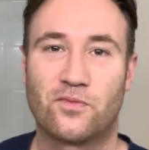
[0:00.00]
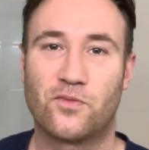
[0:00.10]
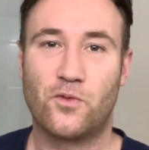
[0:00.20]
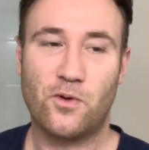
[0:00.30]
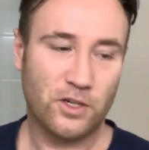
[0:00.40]

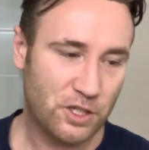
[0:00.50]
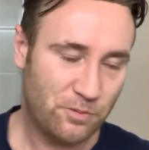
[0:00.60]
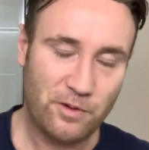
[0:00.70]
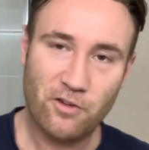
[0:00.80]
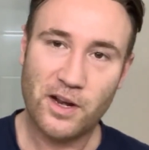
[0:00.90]
Whereas she'd be
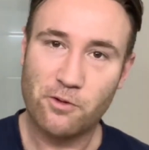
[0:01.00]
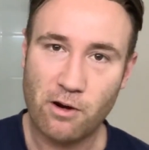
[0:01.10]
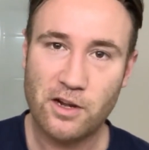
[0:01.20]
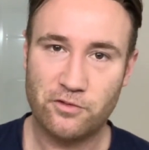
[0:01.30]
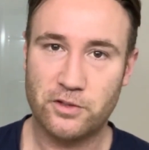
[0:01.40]
very
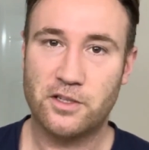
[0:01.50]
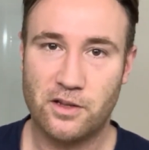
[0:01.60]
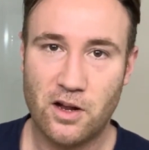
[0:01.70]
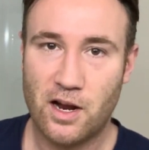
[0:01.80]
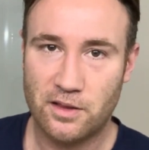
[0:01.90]
grateful to the
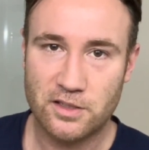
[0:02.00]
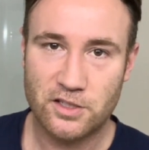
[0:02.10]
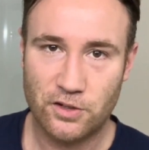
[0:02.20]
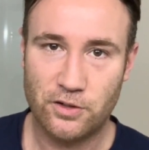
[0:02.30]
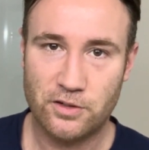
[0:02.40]
guy in the
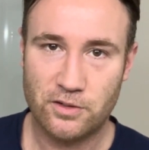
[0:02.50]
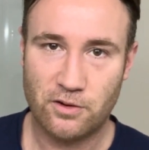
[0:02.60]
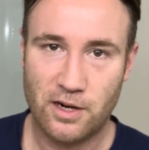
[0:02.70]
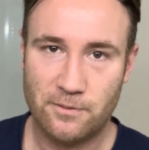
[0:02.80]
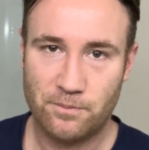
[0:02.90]
suit,
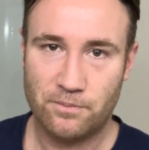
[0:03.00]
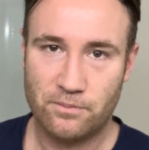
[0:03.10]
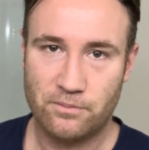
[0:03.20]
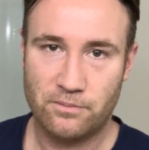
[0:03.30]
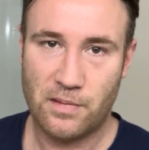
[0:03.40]
right?
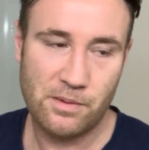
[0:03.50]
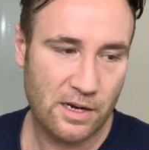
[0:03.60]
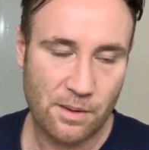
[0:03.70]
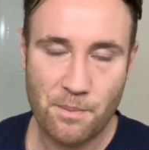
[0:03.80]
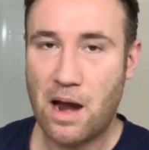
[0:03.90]
Maybe end
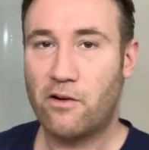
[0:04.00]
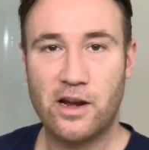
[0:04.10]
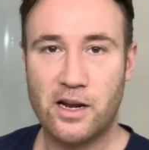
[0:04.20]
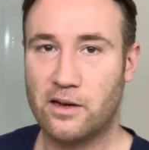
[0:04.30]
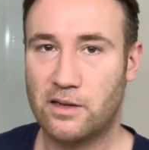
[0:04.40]
up
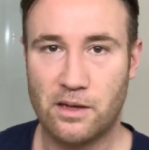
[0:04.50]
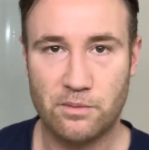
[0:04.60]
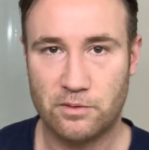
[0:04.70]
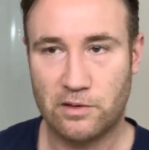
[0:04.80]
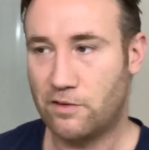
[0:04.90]
marrying him
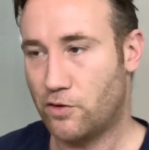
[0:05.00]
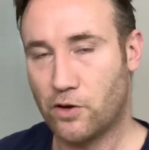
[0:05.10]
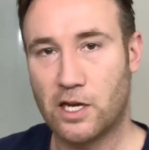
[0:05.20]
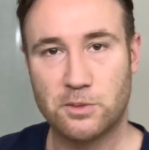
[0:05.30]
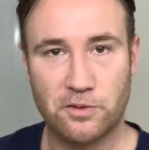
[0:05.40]
and leaving her
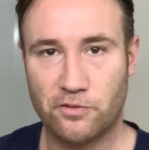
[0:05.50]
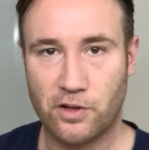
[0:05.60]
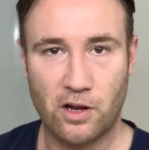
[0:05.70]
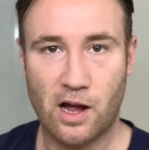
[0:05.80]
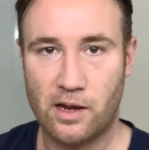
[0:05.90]
husband for the
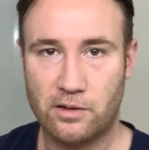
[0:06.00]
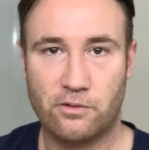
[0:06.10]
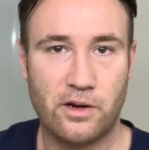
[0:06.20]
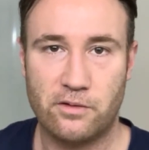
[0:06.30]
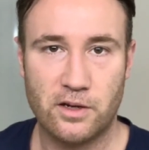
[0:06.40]
guy,
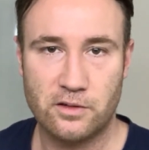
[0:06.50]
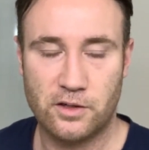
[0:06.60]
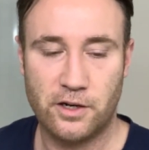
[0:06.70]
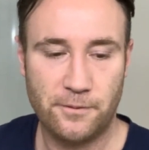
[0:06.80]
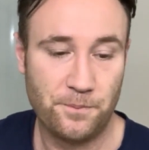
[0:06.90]
whatever, you
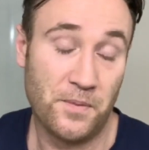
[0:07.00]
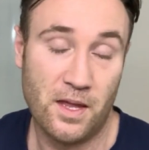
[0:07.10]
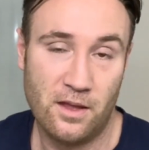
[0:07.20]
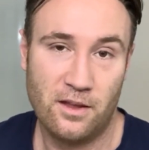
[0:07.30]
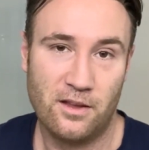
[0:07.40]
know?
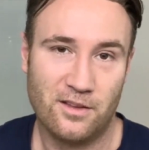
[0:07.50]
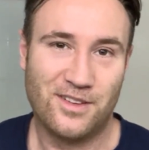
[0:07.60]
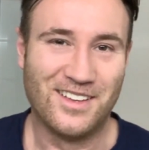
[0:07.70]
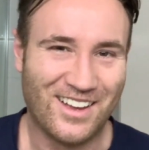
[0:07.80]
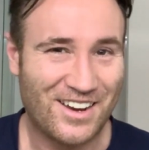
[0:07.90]

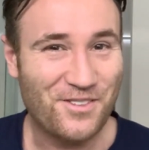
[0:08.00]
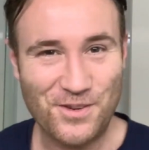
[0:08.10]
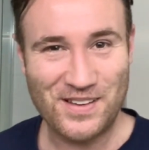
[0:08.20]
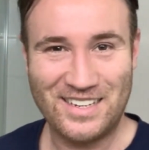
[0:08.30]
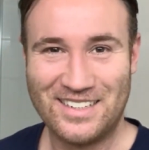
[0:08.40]
I don't want
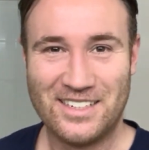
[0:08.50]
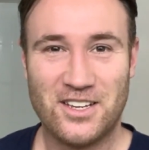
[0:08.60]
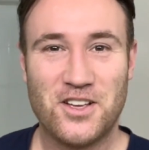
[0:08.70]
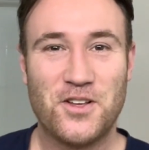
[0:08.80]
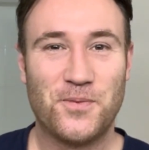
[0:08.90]
to be
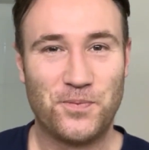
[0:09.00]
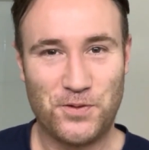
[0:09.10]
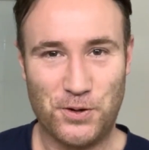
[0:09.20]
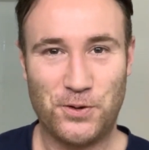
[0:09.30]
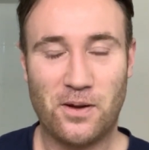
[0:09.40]

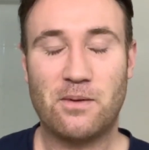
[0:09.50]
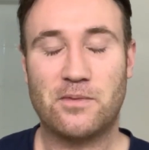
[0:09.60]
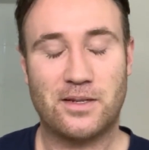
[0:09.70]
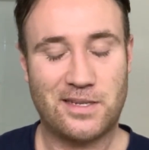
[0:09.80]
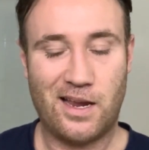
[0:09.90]
too,
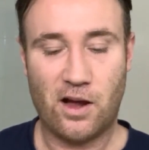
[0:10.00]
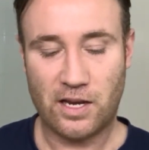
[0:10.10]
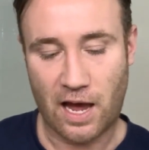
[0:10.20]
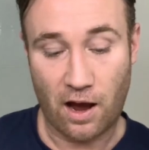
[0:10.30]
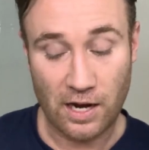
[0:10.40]

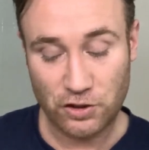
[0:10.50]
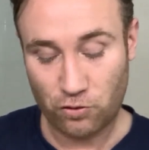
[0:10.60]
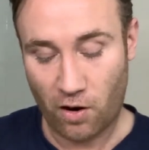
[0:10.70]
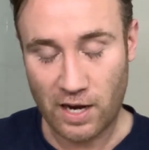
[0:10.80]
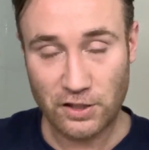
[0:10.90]
I
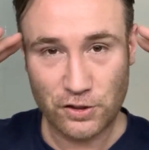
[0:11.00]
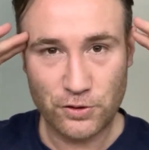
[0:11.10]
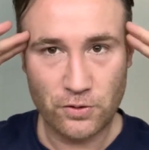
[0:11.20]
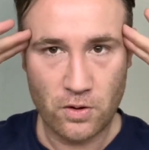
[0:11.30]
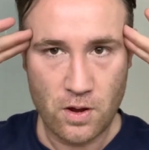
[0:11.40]
try
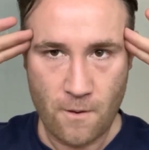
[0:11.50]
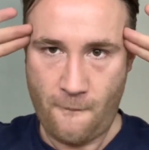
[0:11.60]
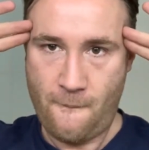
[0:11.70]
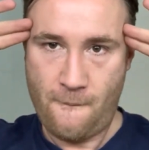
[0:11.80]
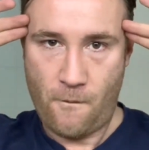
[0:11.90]
to
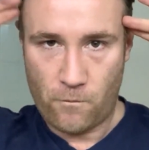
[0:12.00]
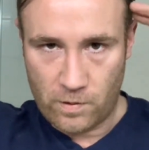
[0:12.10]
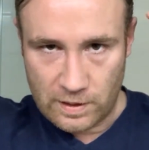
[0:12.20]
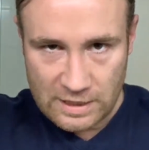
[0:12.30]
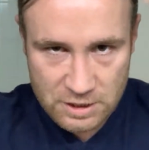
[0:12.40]

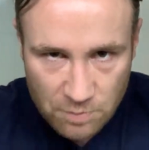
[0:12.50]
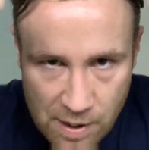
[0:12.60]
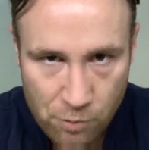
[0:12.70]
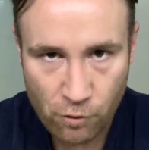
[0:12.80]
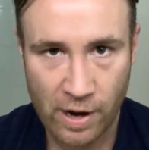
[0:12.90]
release my
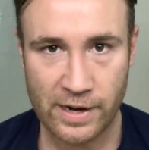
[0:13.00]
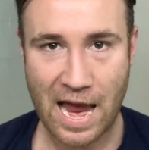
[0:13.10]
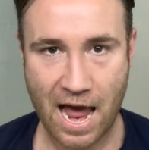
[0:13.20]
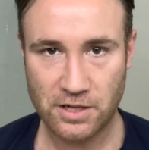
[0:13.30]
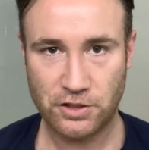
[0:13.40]
brain
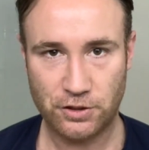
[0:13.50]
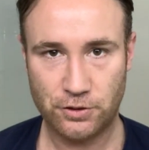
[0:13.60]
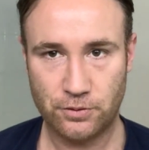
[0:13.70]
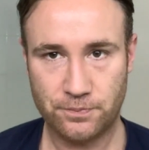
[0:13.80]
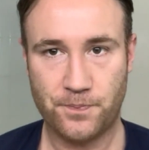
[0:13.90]
at
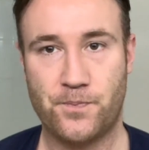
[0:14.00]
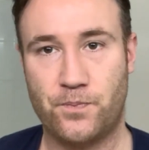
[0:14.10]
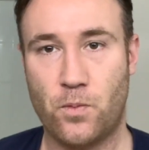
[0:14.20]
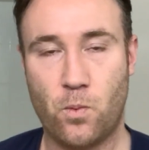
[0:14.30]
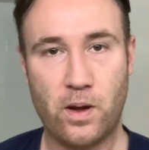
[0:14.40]
you
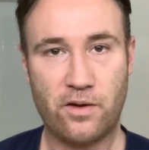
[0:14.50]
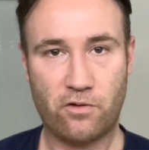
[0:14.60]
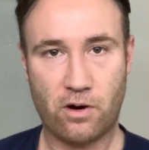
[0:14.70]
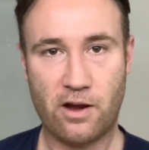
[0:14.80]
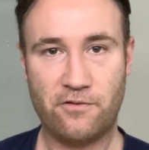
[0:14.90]
whenever
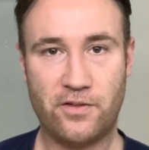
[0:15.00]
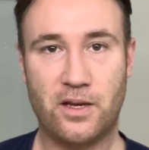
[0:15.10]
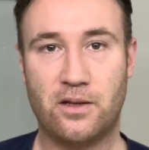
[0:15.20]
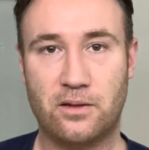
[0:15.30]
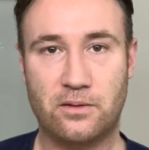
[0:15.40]
I
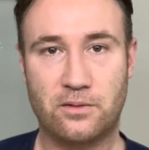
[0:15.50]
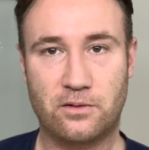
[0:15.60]
feel